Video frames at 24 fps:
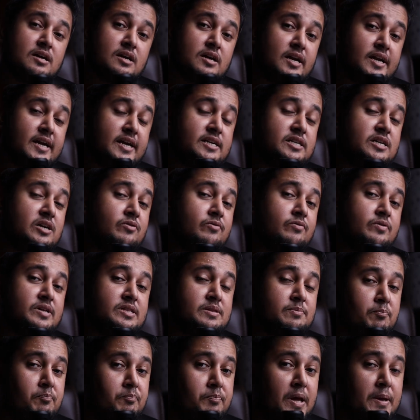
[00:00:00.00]
connecting
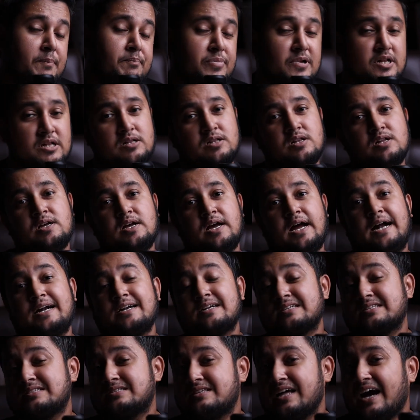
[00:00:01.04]
with people,
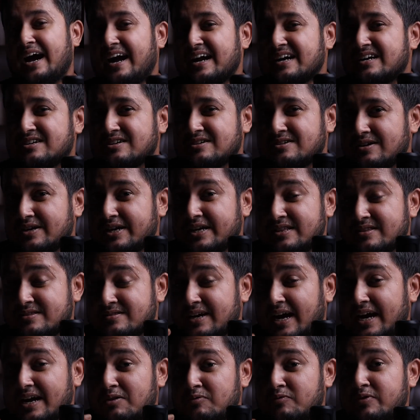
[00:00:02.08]
and that in
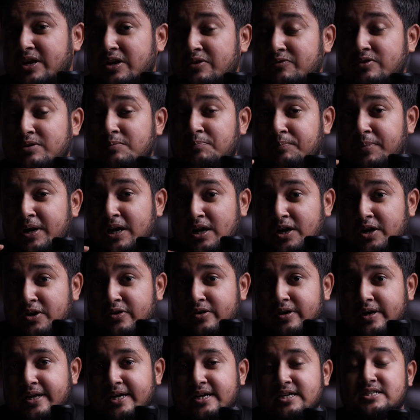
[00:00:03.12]
that way you will build your
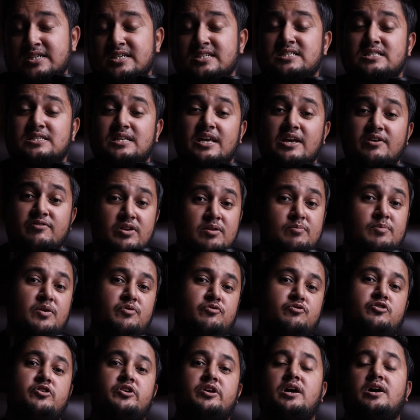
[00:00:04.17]
connections even
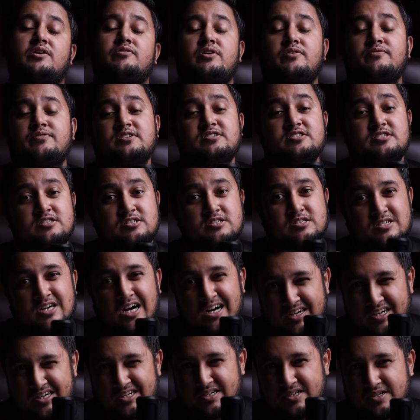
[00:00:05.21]
before you have even
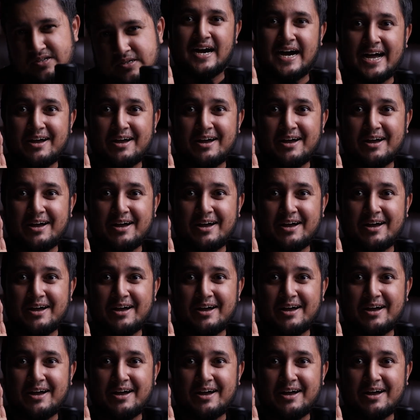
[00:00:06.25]
started.